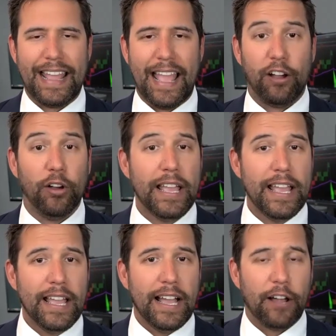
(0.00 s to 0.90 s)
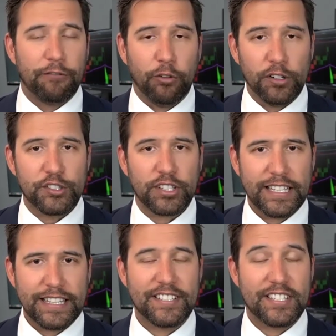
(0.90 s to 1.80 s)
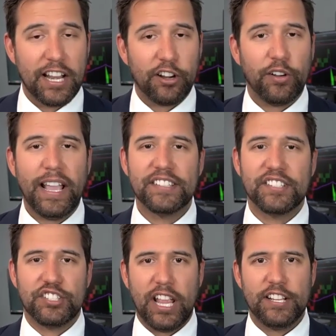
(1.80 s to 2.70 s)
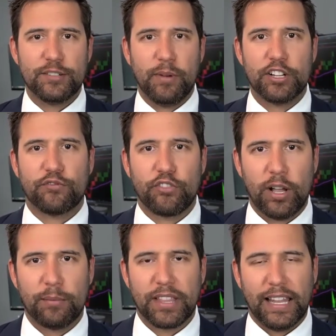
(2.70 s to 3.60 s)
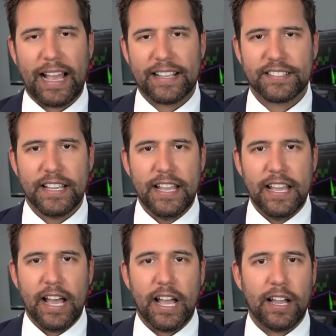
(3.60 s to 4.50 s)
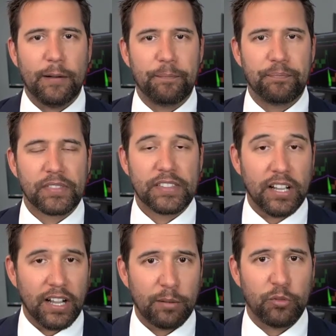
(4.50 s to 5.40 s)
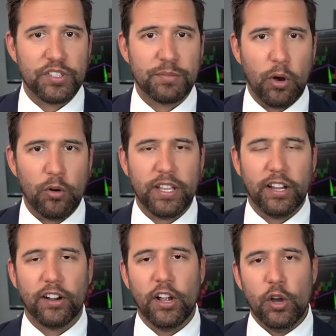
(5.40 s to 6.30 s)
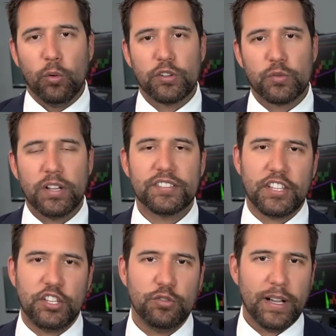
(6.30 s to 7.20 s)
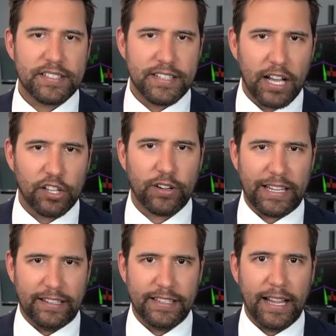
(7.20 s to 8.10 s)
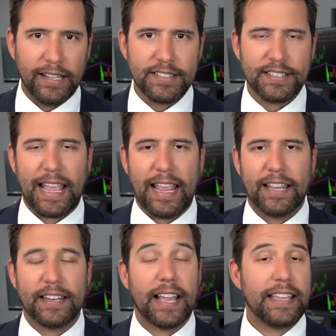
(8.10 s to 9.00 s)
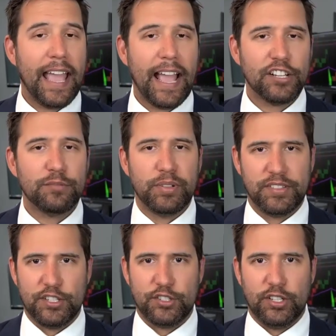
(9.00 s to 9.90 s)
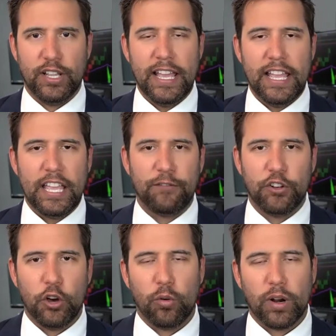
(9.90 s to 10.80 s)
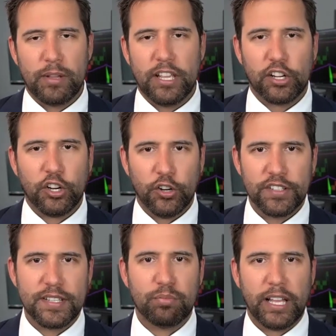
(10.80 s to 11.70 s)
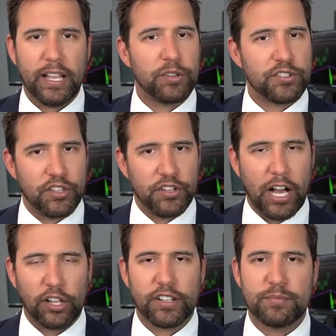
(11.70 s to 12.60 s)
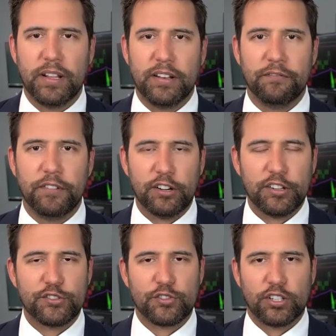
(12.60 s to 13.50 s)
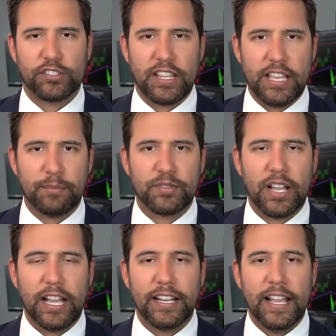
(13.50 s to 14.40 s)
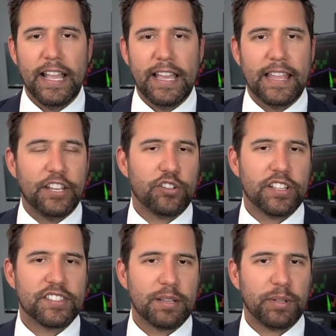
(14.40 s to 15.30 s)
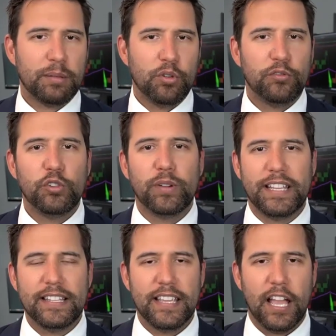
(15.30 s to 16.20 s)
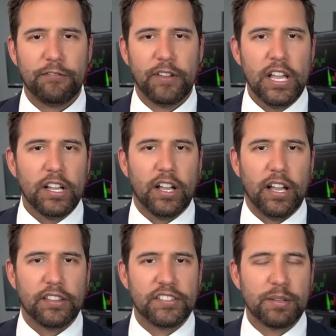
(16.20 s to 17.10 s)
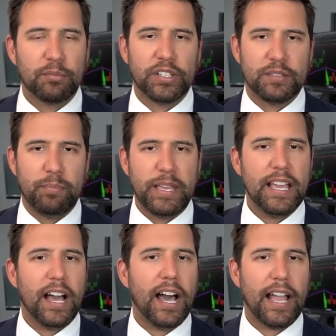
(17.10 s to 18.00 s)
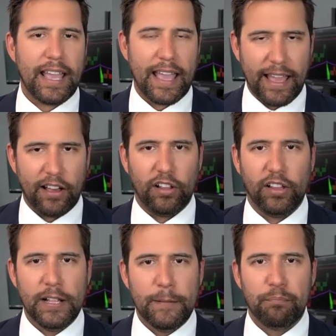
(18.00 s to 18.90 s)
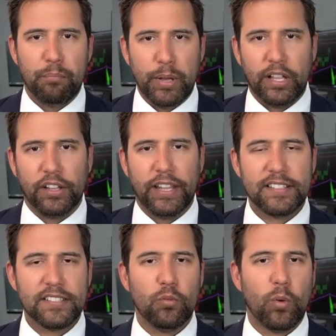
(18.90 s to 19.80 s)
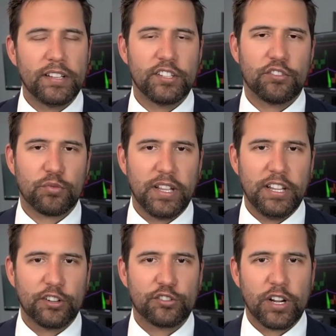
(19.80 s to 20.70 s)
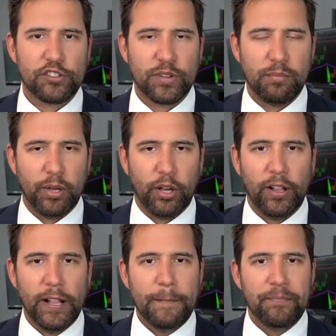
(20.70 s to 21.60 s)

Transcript: now? Unfortunately, the scenario hasn't changed much from the last time we spoke here, which was the US dollar index and a cash position. If you don't want to be in a currency play, which the dollar has been very strong to the upside, then you could simply move to an ETF. The symbol is BIL, BIL, and that's a 1 to 3 year treasury bill